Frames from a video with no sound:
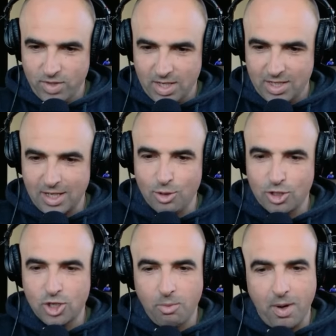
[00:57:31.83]
Sliwa
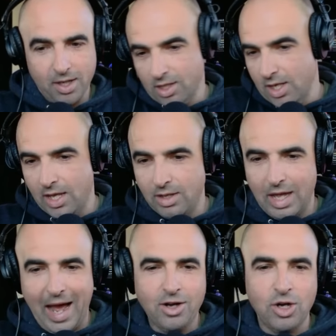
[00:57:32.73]
soapbox.
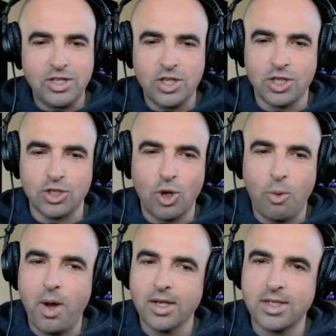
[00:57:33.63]
Is this a
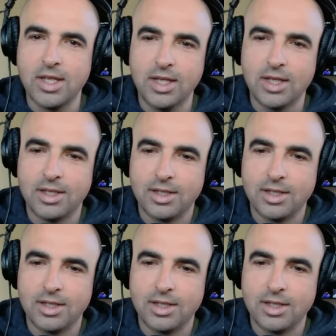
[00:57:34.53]
soapbox thing?